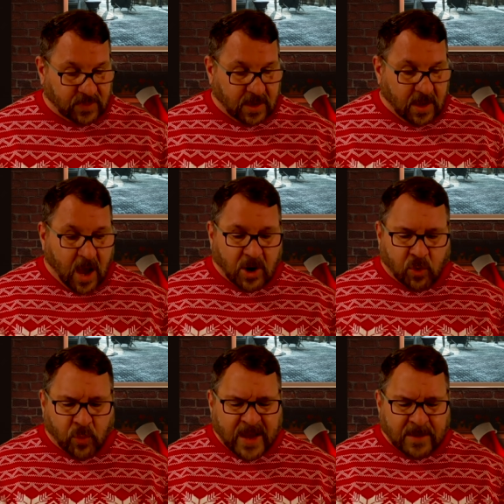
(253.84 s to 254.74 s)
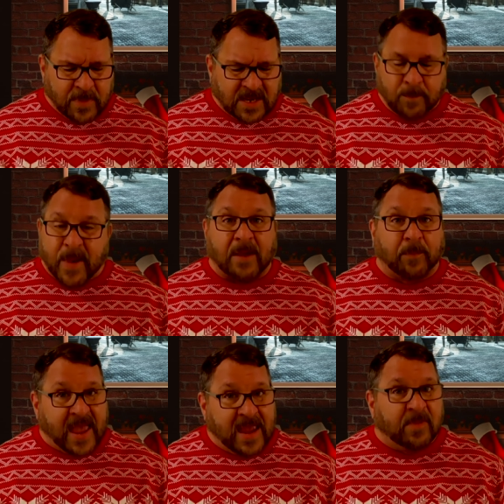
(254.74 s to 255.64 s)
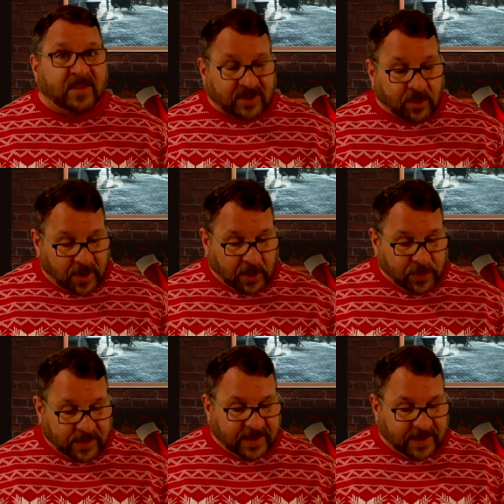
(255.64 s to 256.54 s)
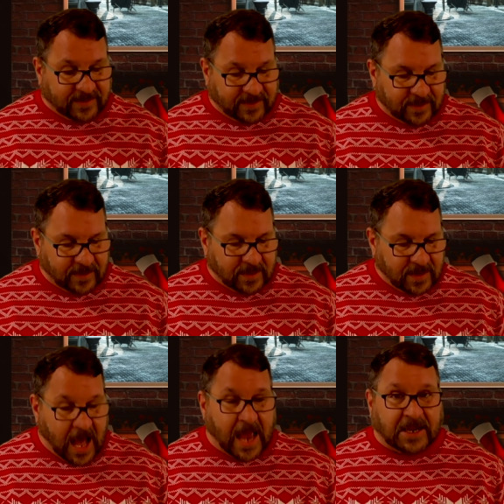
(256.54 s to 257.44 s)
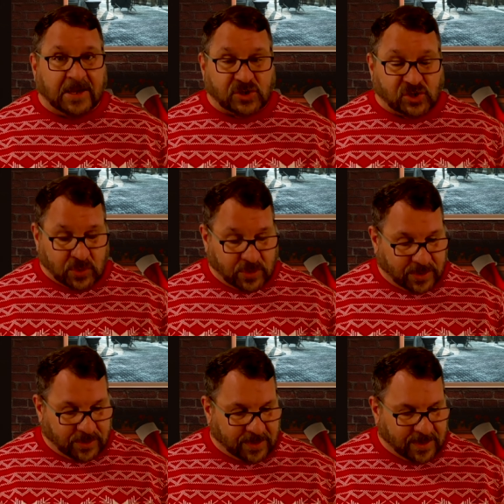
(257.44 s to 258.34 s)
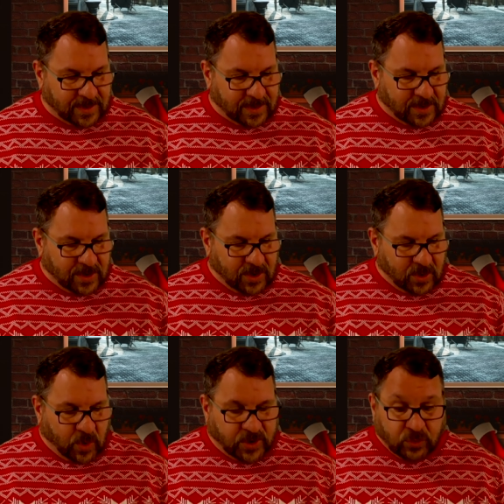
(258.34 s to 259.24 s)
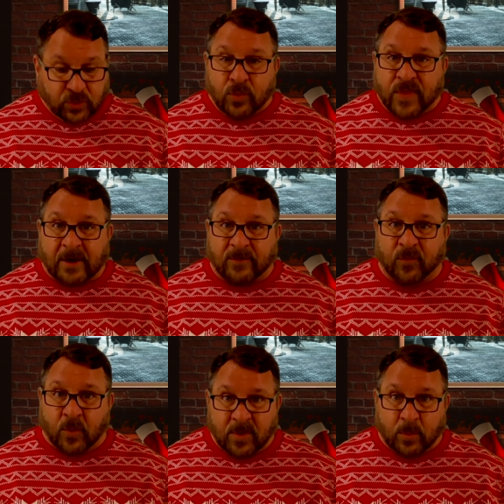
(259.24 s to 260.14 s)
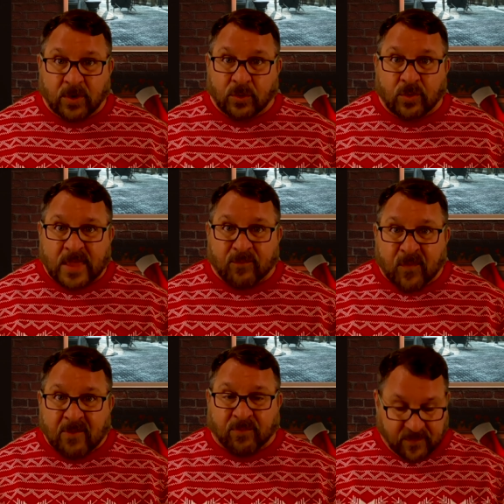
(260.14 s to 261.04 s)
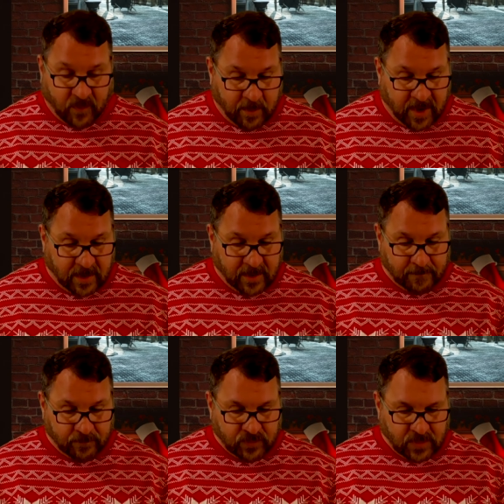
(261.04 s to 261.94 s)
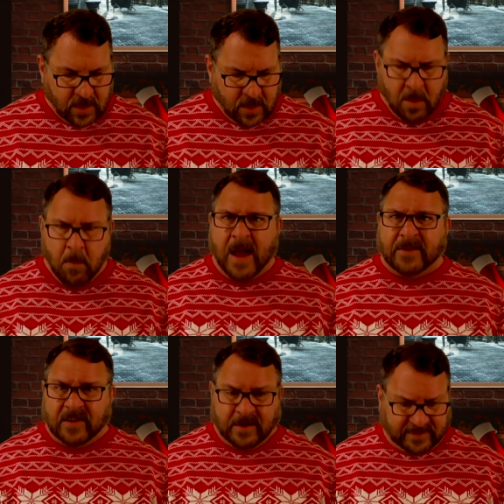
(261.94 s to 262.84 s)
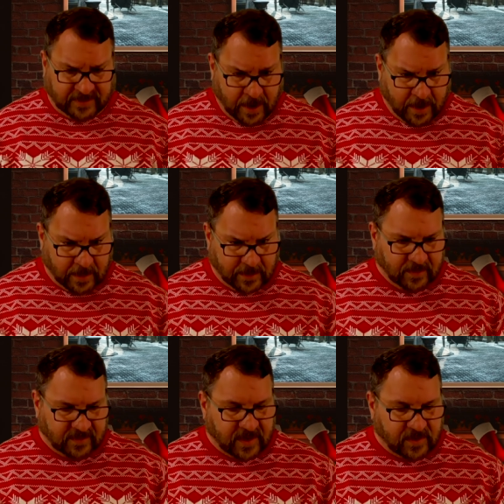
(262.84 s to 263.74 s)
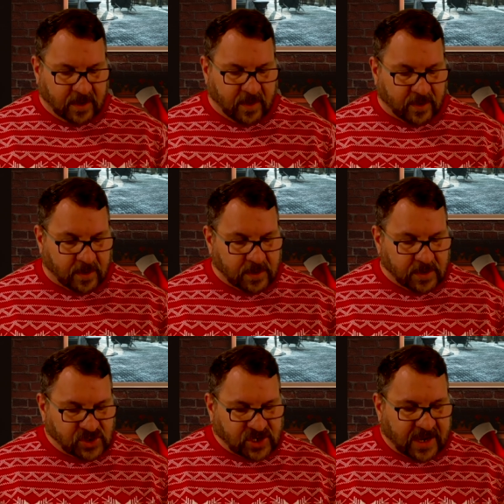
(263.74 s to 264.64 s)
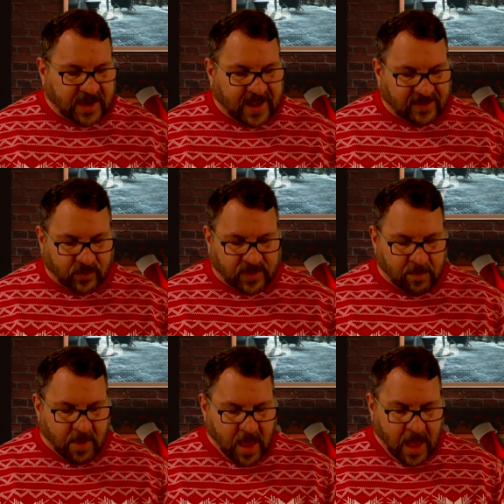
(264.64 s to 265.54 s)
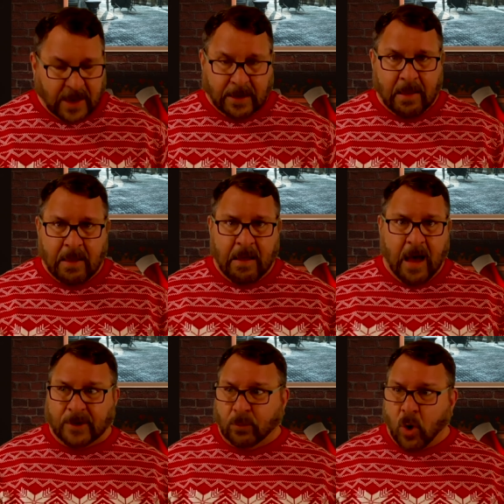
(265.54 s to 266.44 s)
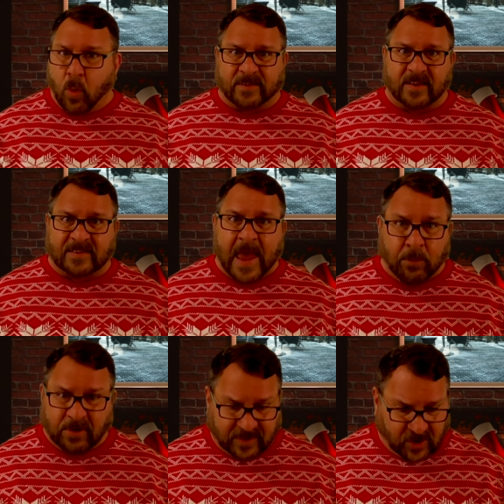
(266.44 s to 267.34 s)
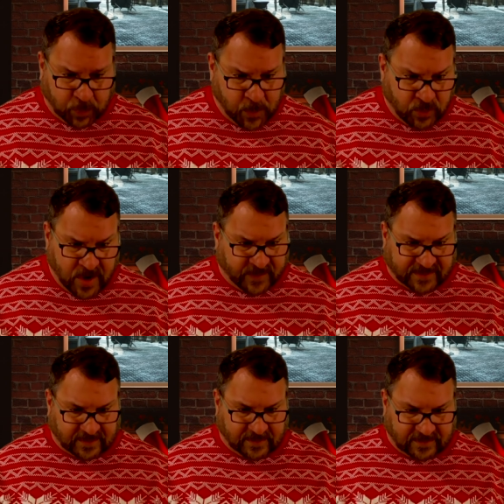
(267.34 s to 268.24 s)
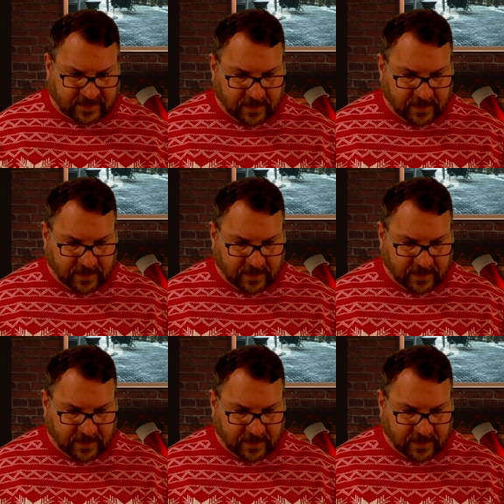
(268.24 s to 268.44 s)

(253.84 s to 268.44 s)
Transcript: A great many back payments are included in it, I can assure you. Will you do that for me? Will you do that favor for me?" "My dear sir," said the other, shaking hands with him, I don't know what to say with such munificence."